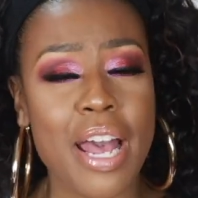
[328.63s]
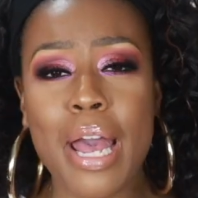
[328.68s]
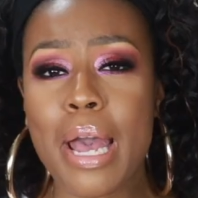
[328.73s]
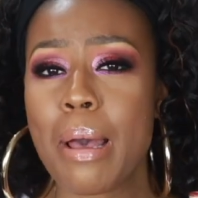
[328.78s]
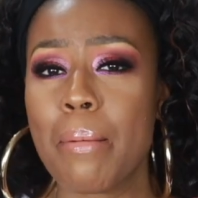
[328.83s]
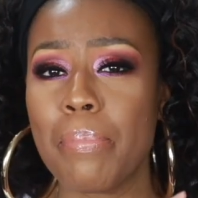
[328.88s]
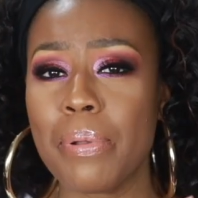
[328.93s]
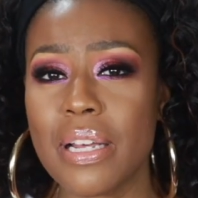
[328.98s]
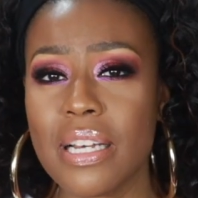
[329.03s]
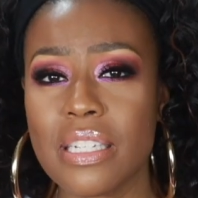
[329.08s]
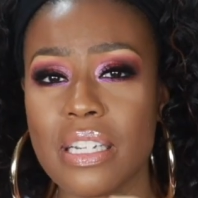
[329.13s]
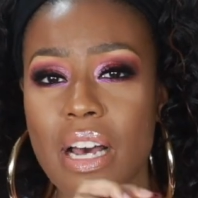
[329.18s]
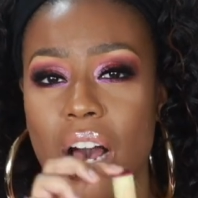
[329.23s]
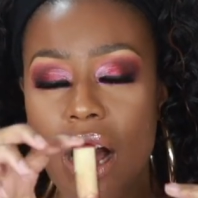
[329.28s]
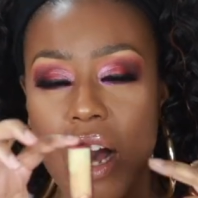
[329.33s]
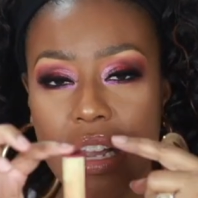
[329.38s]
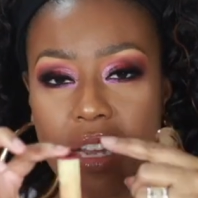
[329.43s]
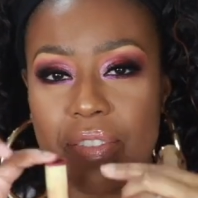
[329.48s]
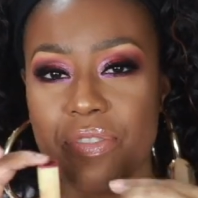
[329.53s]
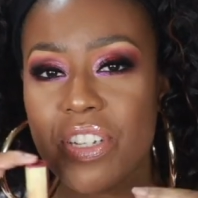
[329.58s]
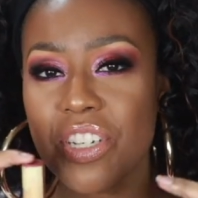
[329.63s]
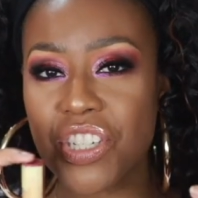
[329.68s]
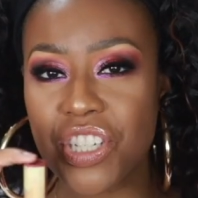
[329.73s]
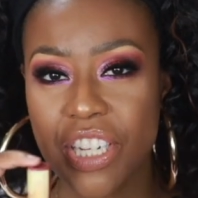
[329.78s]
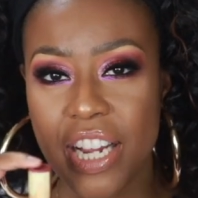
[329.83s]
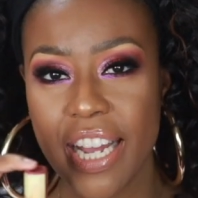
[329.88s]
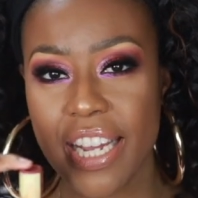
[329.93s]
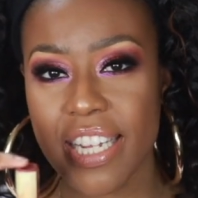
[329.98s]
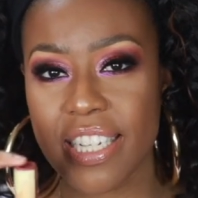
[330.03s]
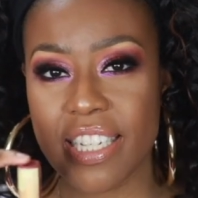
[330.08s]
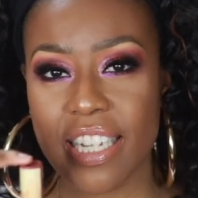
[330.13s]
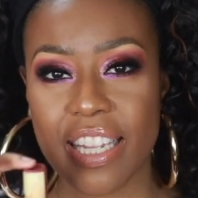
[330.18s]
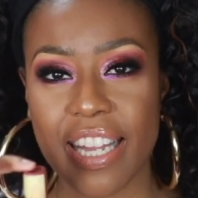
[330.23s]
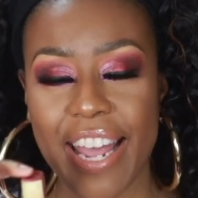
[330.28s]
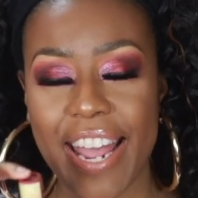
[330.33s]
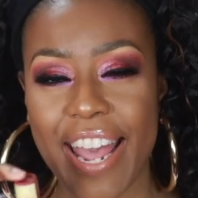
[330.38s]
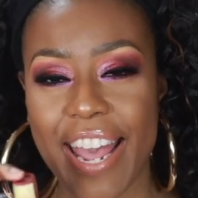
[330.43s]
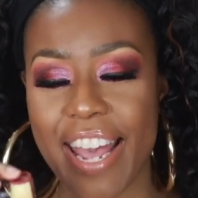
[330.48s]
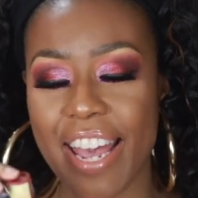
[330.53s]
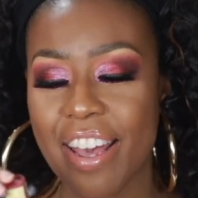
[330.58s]
and plus all of the shades that they
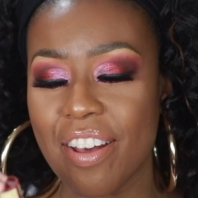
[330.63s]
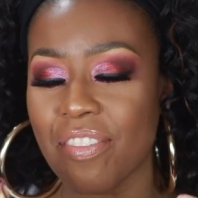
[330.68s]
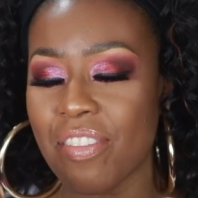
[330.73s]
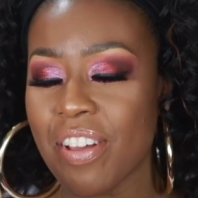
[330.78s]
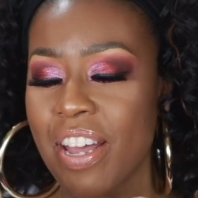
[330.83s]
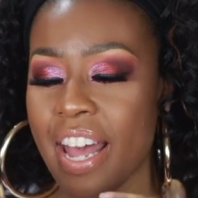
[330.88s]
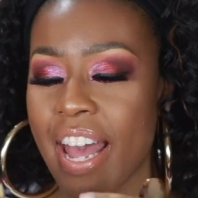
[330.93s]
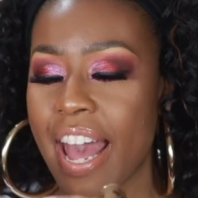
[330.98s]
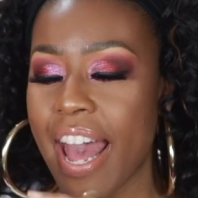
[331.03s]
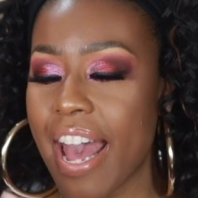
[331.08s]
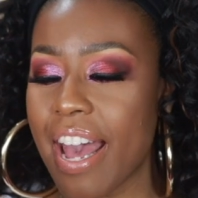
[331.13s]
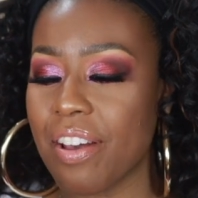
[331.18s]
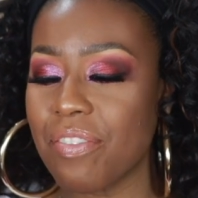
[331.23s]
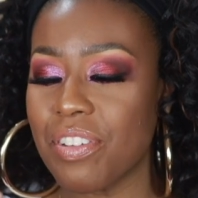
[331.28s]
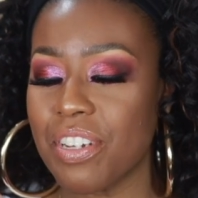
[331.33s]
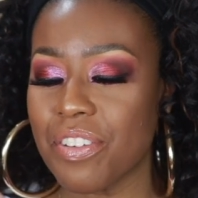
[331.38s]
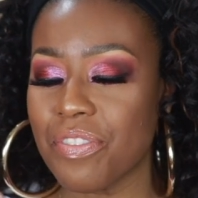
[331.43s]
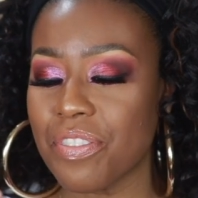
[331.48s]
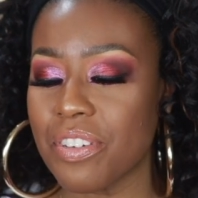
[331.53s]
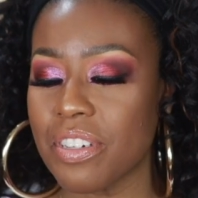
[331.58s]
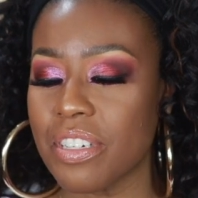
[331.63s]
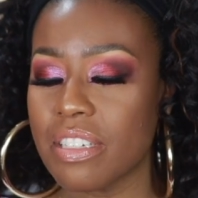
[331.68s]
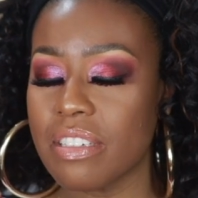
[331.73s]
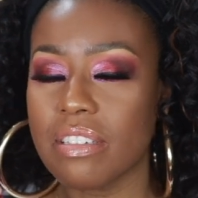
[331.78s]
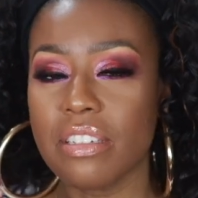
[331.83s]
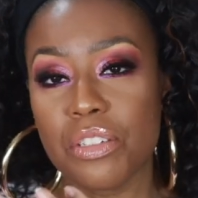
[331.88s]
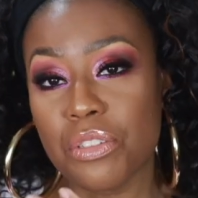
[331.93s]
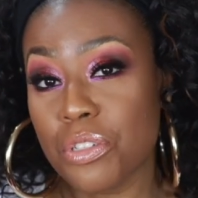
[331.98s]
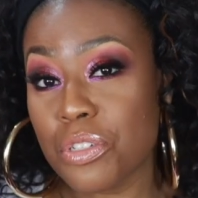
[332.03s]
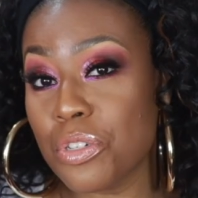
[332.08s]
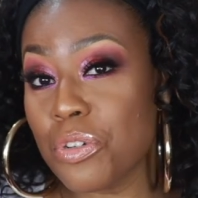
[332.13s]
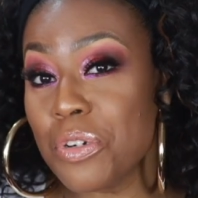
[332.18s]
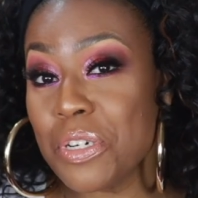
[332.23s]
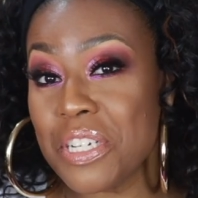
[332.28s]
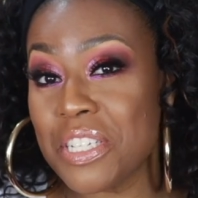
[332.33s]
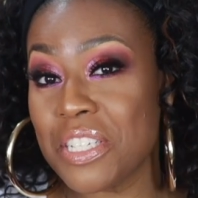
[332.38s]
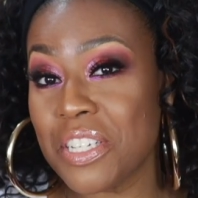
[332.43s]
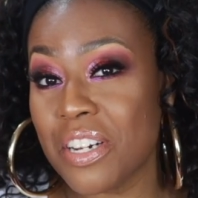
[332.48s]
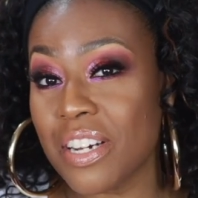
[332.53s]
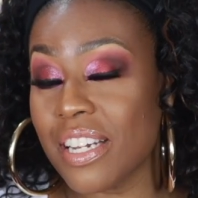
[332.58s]
have have different little
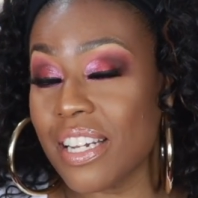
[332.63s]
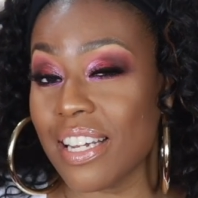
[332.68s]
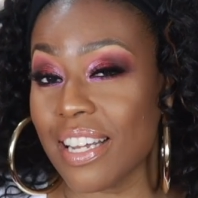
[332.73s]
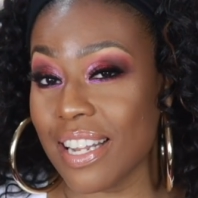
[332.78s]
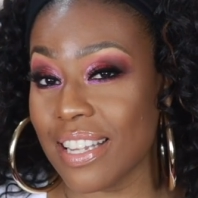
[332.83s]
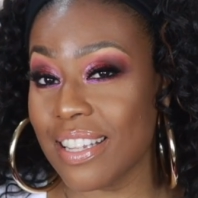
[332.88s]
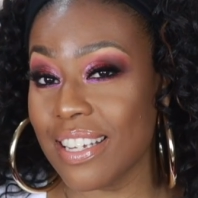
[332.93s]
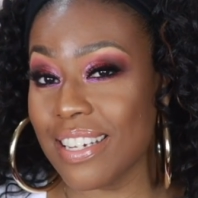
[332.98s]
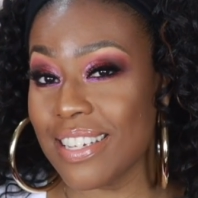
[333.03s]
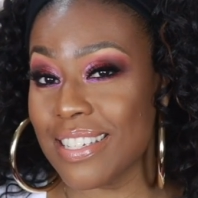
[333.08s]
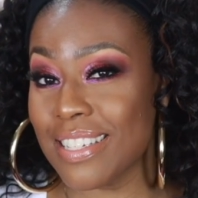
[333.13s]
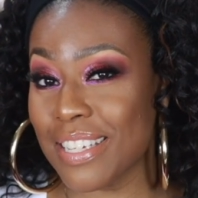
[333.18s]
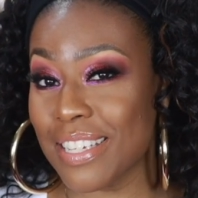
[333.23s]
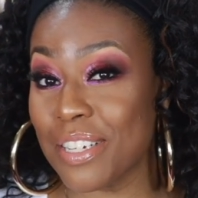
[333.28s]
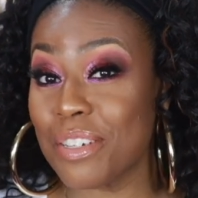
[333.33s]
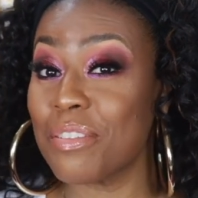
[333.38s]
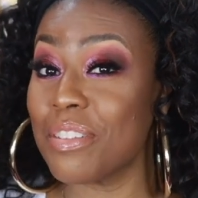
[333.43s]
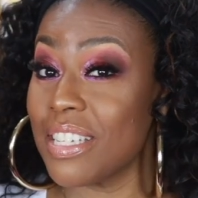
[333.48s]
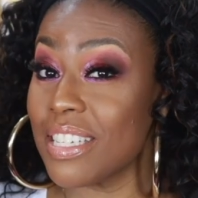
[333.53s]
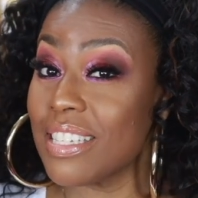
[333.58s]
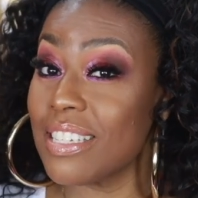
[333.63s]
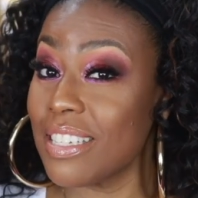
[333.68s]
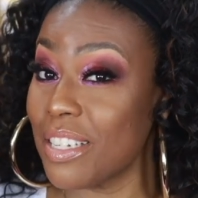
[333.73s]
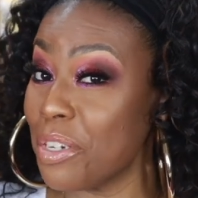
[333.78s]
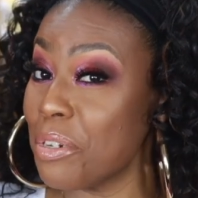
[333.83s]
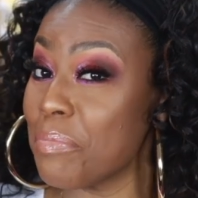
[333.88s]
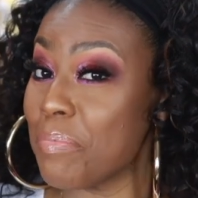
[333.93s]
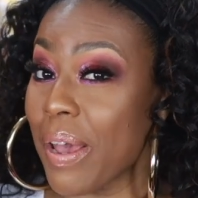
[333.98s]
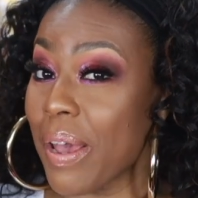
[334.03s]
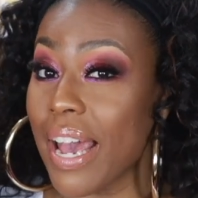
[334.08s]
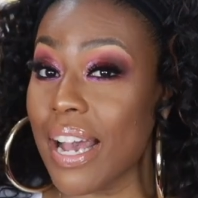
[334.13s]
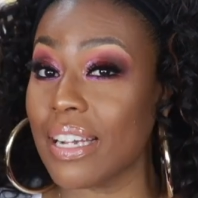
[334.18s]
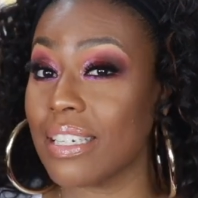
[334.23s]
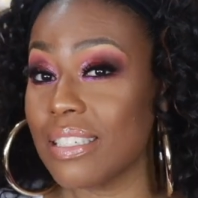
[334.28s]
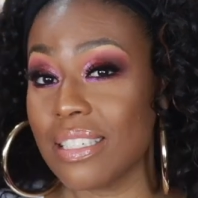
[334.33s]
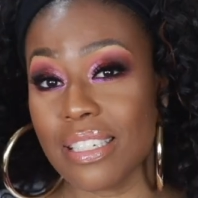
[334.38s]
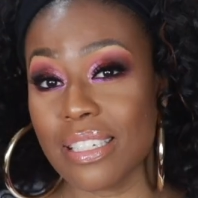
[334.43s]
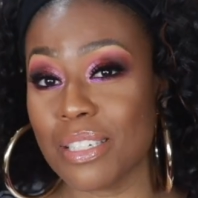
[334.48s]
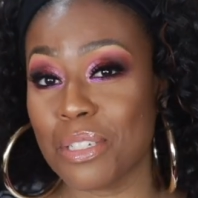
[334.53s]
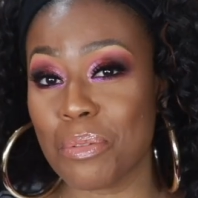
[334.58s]
stories on it, and I think it's cute. This is cute
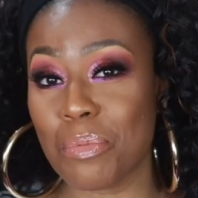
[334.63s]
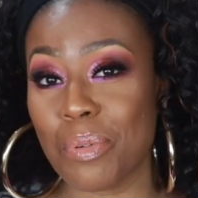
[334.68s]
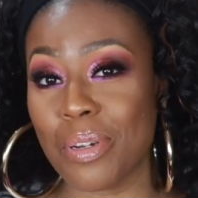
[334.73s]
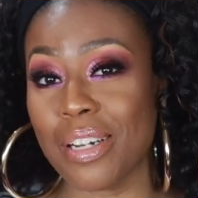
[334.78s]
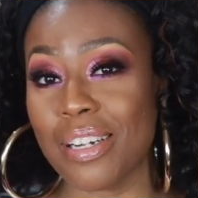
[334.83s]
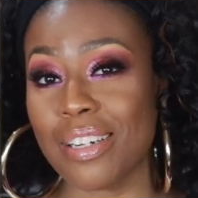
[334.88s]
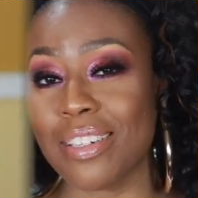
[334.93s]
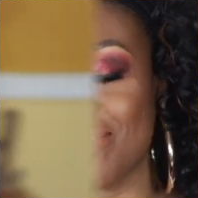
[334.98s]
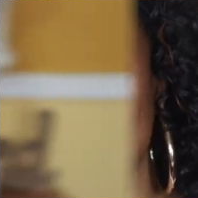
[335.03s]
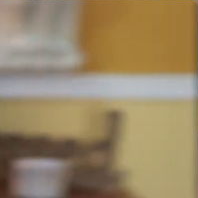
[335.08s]
packaging as well.